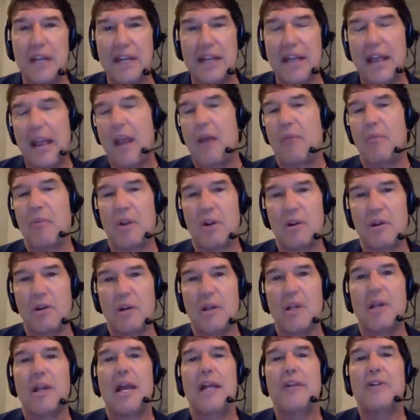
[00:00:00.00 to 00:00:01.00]
You get a
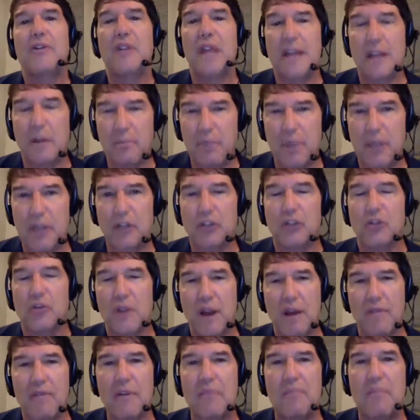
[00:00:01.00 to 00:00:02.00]
camera and you take a
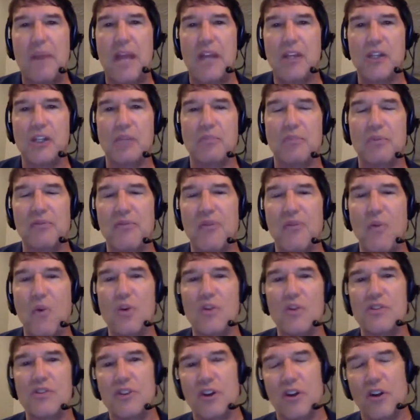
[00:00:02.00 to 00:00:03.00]
picture on every
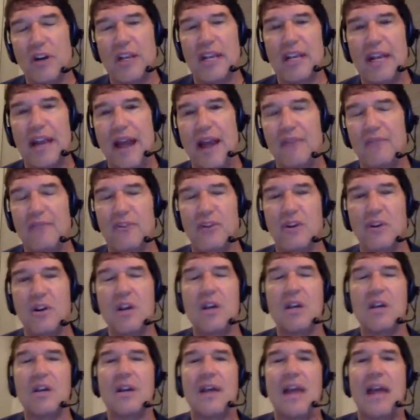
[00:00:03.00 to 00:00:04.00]
patient before, during, and
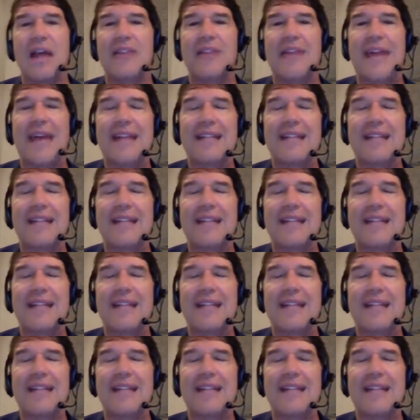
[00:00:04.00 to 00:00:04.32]
after.